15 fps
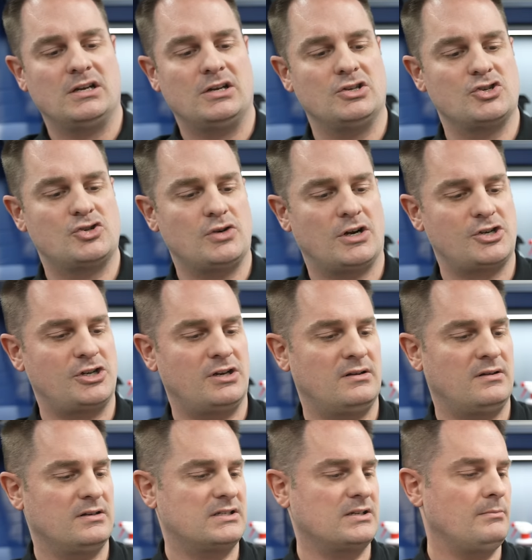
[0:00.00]

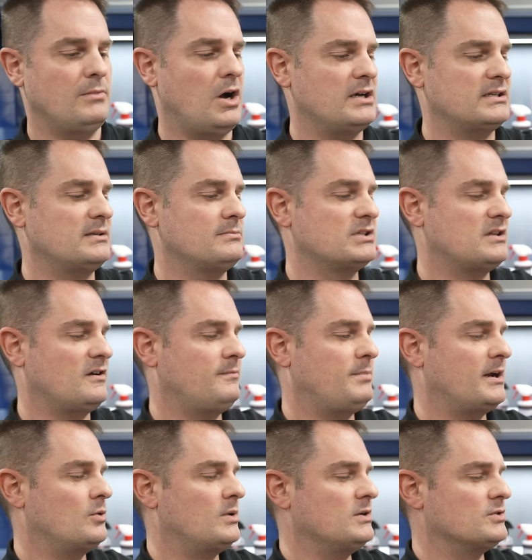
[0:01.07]
construction, some awesome stuff
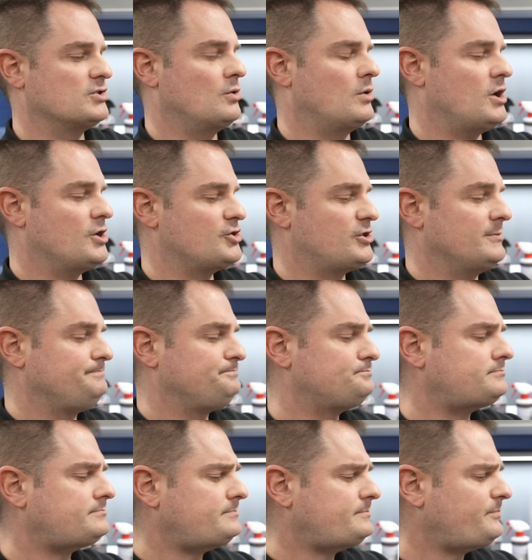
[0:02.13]
by Griot's Garage.
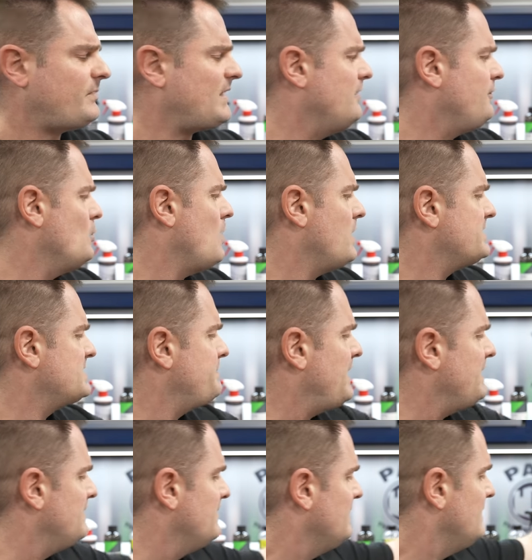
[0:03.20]
If you want to
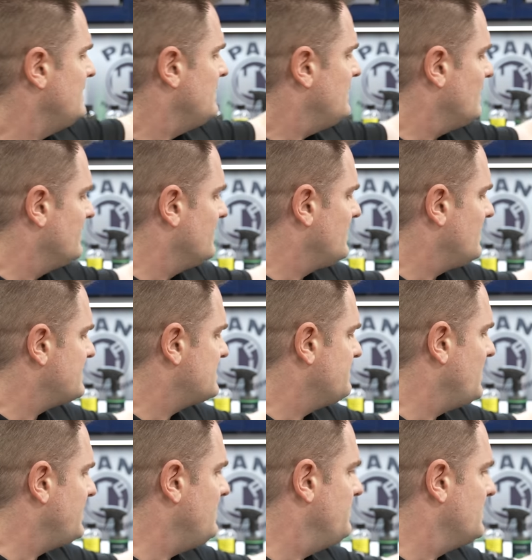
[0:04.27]
spend a little less
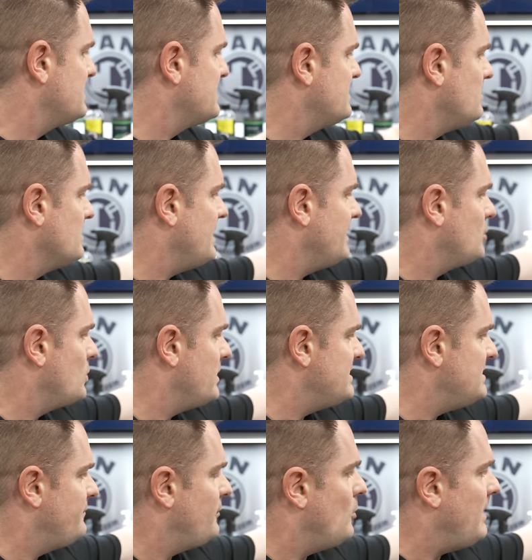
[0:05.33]
money but still get
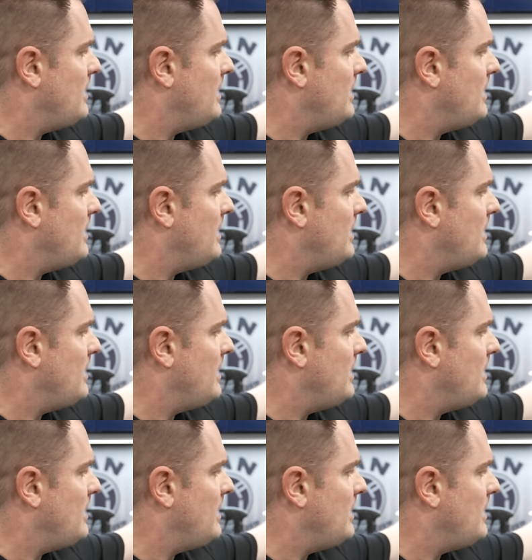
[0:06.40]
crazy foam